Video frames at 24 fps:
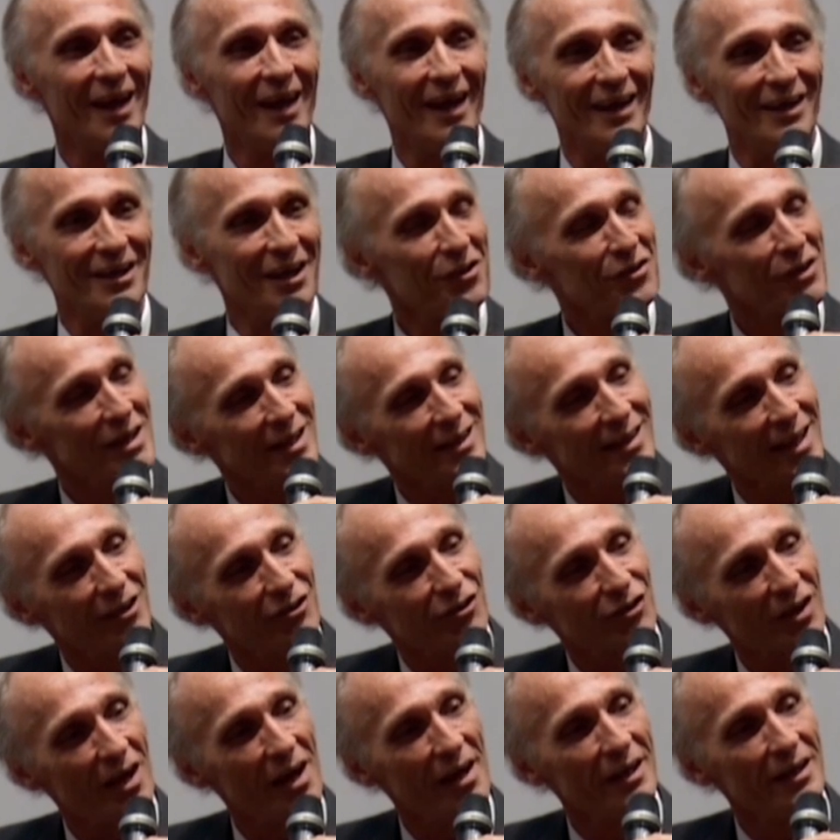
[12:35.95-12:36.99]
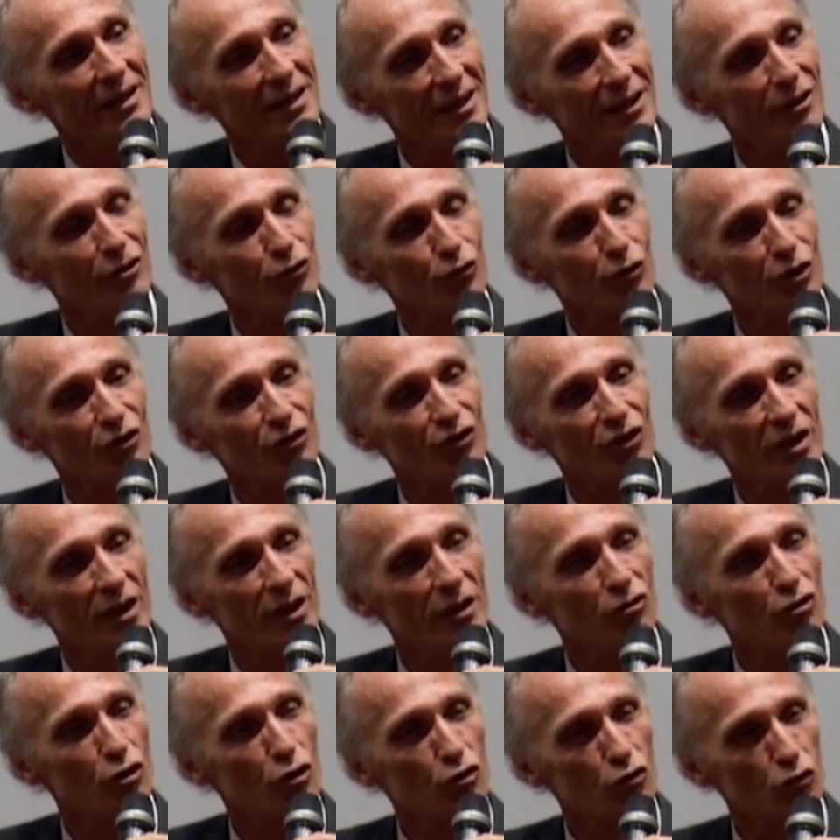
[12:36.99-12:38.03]
And I think that's kind of
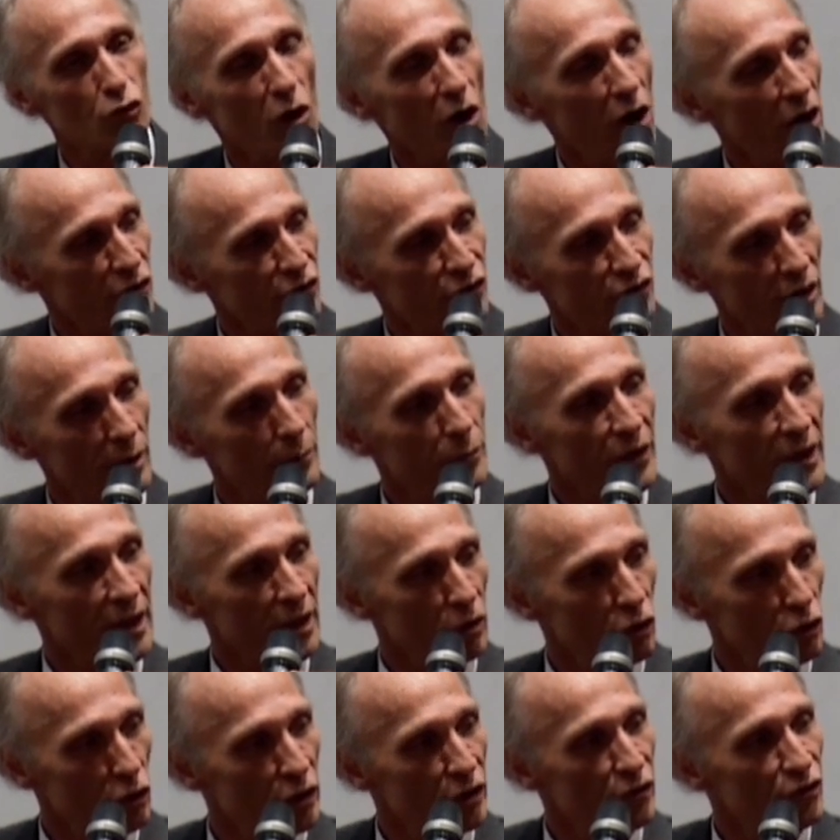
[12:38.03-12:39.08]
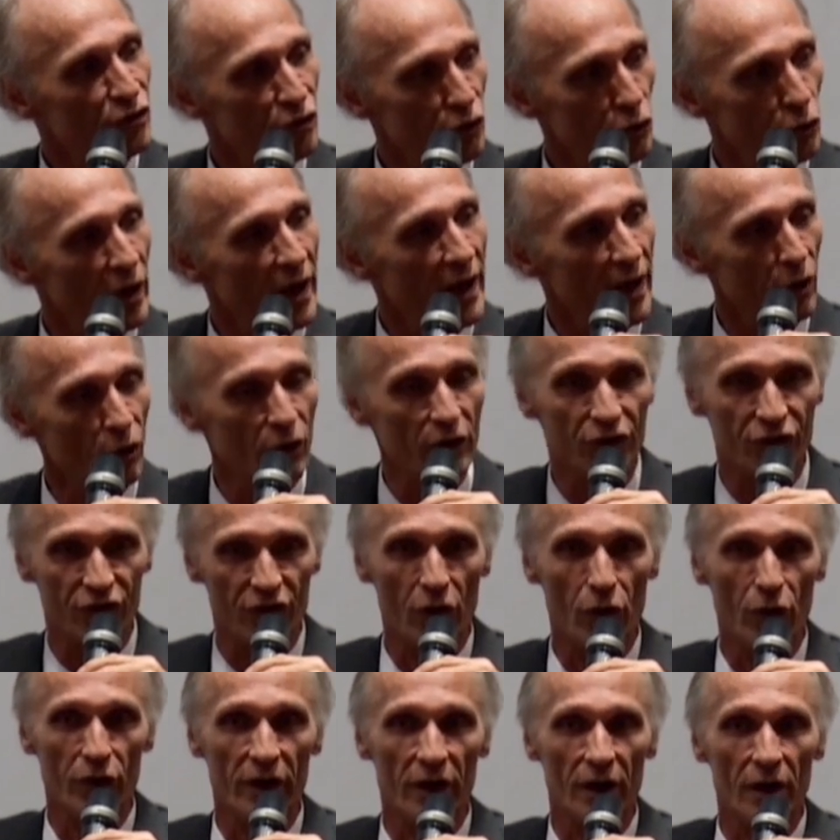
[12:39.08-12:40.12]
interesting to draw something good to
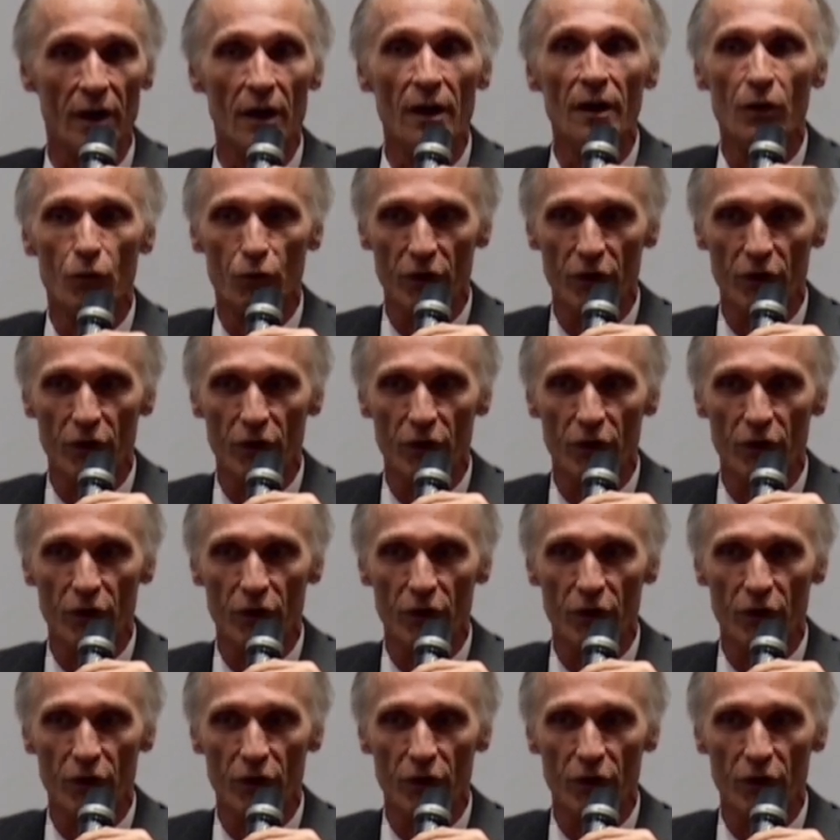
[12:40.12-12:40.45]
Arizona.